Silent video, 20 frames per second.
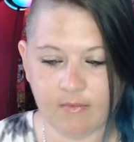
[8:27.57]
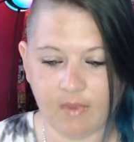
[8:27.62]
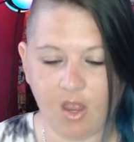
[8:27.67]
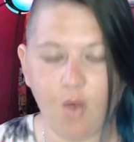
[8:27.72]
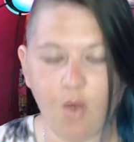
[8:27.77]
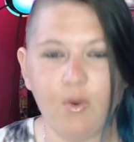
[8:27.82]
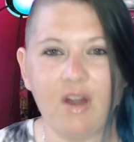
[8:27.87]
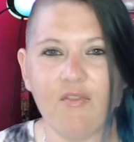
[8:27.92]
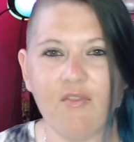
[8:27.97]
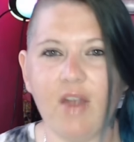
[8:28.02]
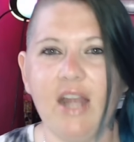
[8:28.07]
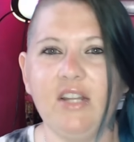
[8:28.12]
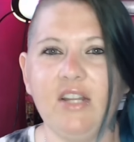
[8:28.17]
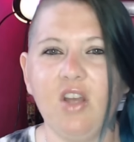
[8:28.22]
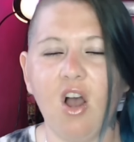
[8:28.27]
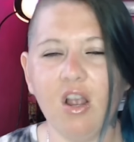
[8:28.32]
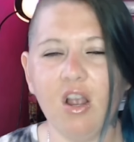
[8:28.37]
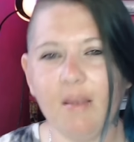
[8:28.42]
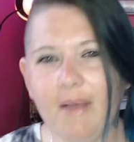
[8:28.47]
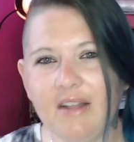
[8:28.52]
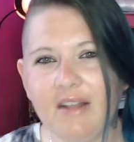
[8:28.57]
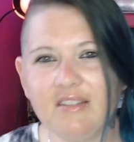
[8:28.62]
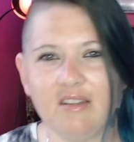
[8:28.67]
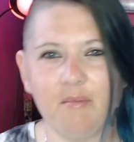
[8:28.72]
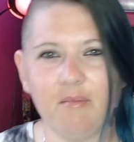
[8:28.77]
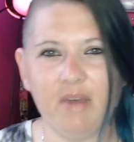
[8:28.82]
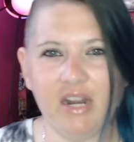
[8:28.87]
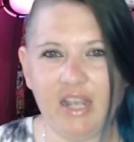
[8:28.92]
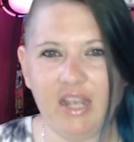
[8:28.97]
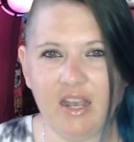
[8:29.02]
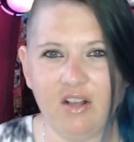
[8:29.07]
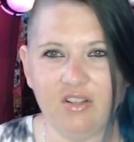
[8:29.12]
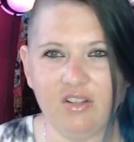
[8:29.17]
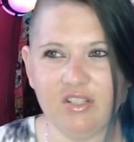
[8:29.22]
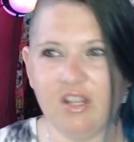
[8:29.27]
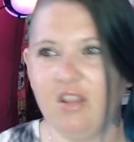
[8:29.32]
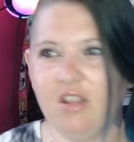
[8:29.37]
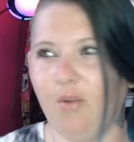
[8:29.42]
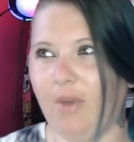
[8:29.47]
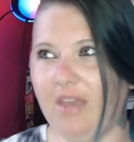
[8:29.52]
Or whenever I talk about somebody else
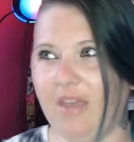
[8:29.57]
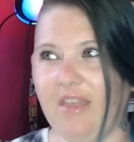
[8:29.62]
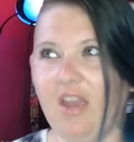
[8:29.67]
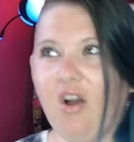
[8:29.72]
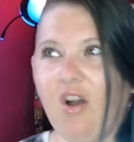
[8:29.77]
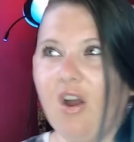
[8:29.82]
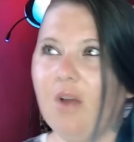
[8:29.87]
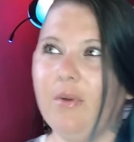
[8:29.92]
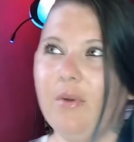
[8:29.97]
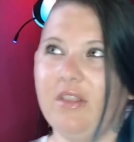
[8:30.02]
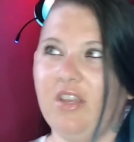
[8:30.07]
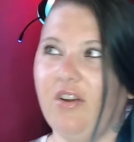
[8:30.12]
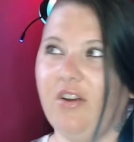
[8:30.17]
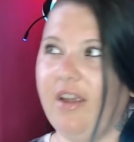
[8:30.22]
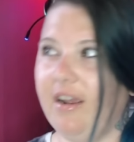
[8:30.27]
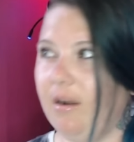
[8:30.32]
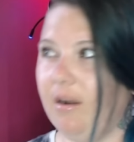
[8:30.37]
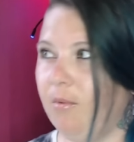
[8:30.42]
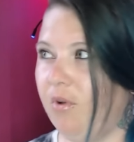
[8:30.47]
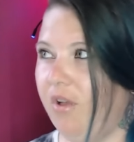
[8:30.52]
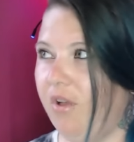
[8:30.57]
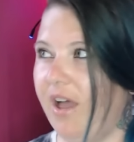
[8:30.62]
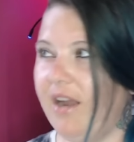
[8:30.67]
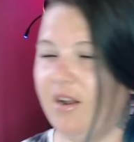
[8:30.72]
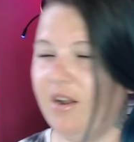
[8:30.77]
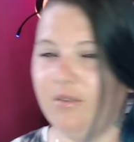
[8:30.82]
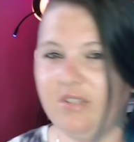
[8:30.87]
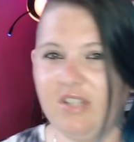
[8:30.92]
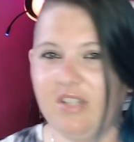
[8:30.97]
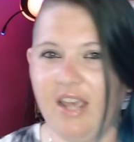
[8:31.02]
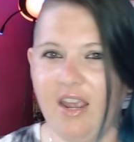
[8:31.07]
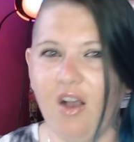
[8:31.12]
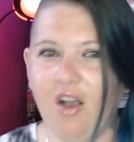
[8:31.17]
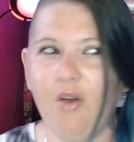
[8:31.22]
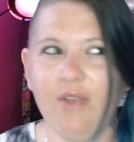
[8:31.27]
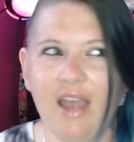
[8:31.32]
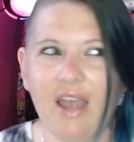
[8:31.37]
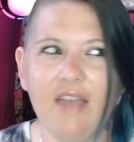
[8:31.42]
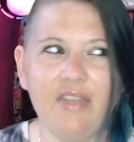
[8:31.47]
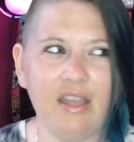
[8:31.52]
and the way they are with their animal, I don't say, oh
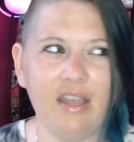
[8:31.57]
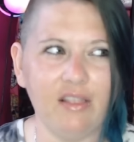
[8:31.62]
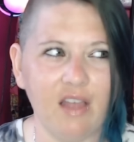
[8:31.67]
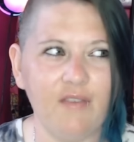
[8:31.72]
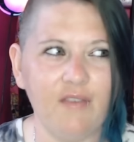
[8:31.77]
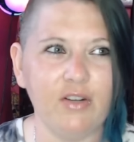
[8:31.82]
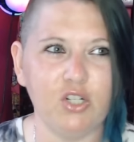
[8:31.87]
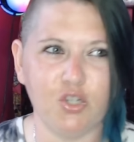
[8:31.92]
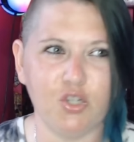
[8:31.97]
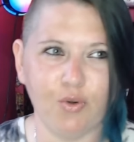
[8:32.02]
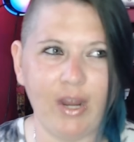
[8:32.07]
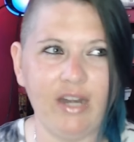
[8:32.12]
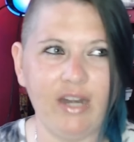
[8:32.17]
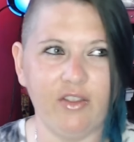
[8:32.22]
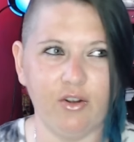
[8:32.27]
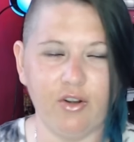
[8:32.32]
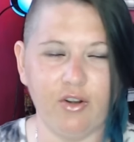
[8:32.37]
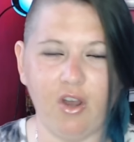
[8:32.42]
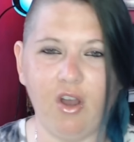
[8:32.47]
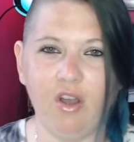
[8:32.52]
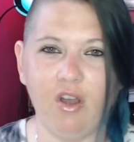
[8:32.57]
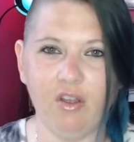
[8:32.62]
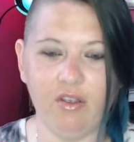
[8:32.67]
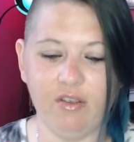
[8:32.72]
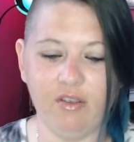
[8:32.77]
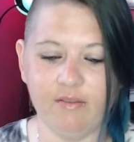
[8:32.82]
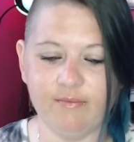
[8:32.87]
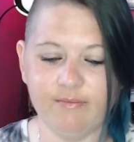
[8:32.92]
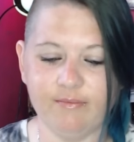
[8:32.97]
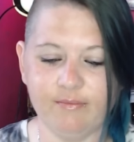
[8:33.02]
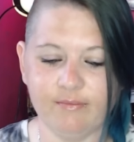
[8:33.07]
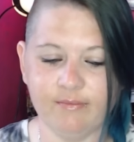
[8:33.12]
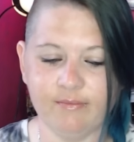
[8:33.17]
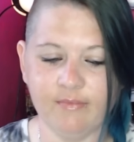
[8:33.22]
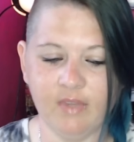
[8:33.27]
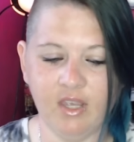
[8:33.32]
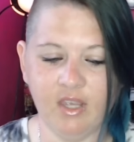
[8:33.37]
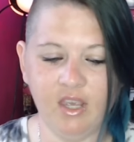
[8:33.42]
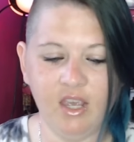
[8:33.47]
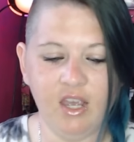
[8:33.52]
yeah, they love and train their dog.
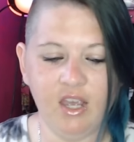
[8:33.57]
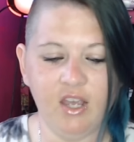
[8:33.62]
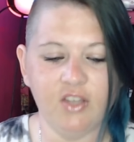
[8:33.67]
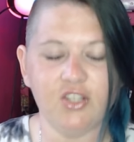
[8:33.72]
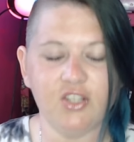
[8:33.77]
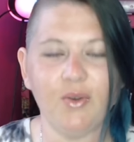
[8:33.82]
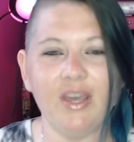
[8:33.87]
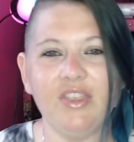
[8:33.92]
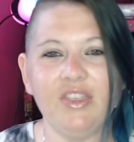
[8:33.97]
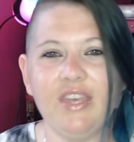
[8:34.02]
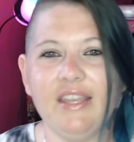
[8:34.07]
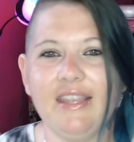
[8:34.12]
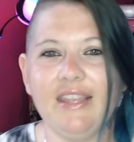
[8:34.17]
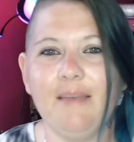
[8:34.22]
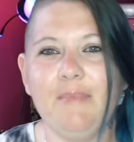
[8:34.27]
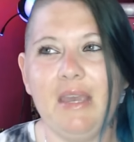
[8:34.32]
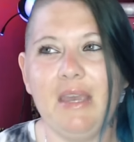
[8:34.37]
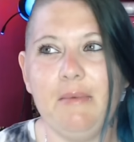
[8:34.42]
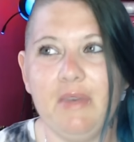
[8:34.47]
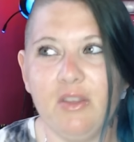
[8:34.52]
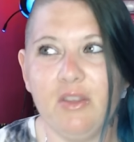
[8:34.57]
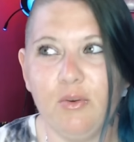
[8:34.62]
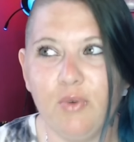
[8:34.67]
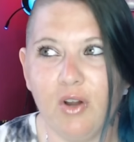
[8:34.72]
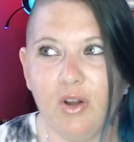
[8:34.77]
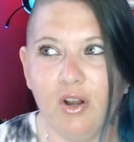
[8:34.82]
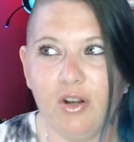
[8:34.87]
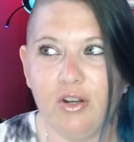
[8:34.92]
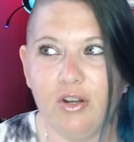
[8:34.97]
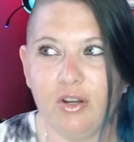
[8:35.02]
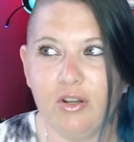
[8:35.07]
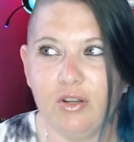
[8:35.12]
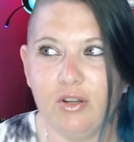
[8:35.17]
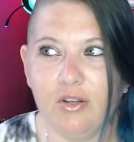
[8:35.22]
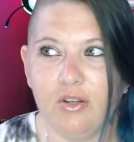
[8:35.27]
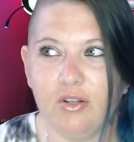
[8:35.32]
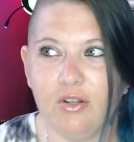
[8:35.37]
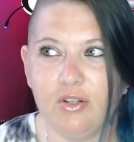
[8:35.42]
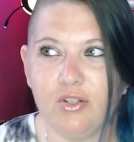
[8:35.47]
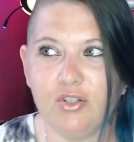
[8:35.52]
So I think that maybe the word
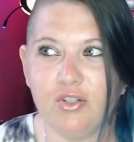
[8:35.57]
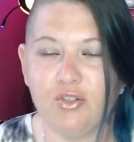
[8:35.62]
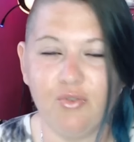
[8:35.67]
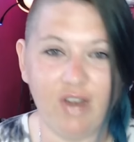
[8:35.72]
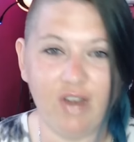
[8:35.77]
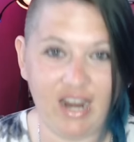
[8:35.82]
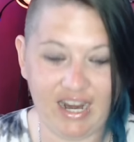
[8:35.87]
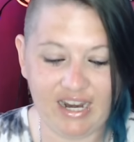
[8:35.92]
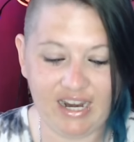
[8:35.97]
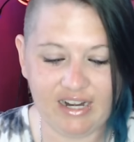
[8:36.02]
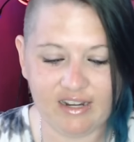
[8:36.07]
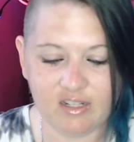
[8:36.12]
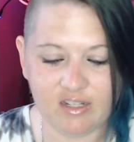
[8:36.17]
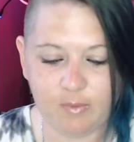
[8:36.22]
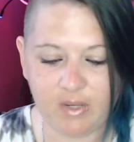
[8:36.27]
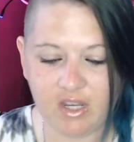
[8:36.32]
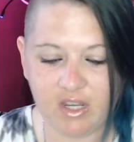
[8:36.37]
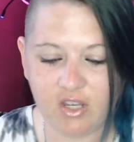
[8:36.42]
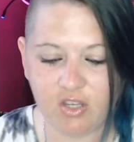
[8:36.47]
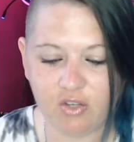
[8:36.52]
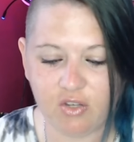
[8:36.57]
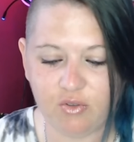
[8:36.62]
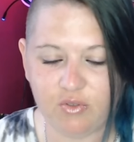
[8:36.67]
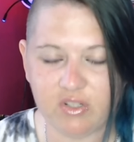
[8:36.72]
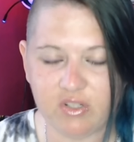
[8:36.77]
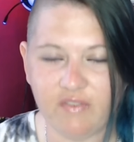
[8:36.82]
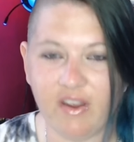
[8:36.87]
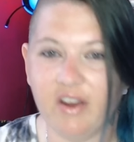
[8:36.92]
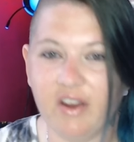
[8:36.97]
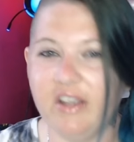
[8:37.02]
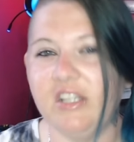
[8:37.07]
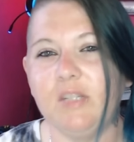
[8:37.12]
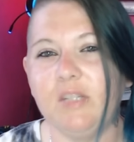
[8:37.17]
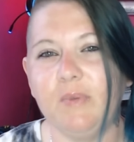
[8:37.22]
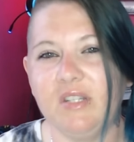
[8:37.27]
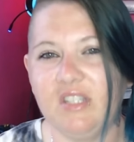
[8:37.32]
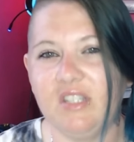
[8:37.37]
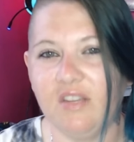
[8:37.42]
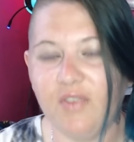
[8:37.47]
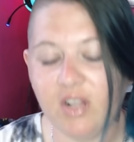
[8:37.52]
train is being used very
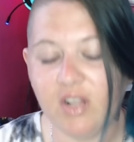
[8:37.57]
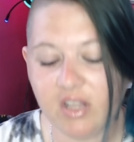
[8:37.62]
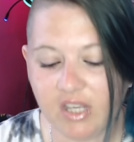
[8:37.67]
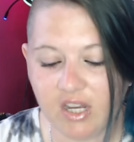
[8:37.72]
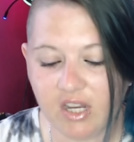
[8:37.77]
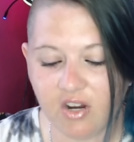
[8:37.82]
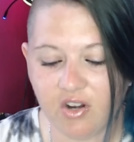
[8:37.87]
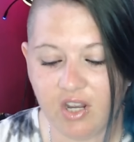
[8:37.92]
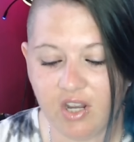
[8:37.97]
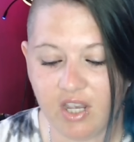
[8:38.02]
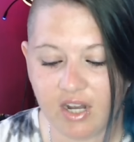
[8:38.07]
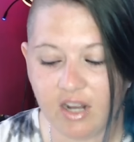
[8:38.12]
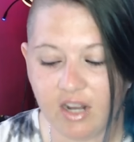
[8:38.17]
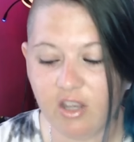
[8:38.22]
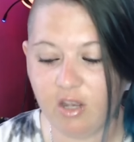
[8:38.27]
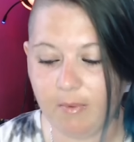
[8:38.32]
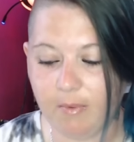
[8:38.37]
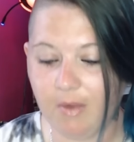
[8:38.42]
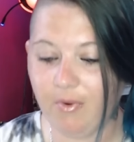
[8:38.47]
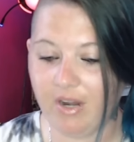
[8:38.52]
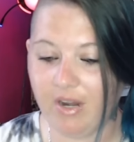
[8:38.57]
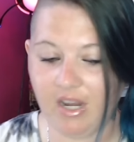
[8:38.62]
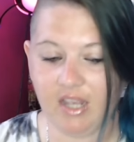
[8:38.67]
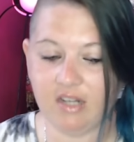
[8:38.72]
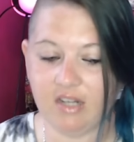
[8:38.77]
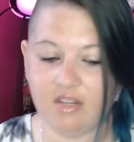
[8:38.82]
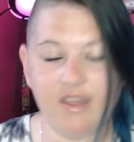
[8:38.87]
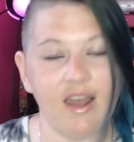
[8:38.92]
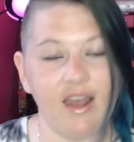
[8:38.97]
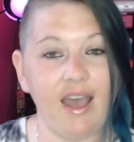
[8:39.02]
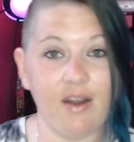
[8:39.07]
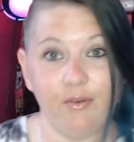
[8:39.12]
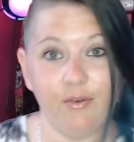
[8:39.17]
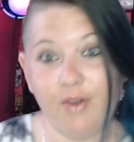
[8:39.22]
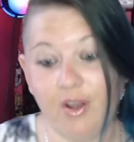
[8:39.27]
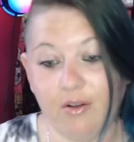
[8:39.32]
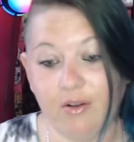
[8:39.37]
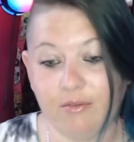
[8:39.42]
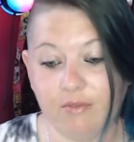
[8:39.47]
specifically here. And again, I could be reading into that. I don't know.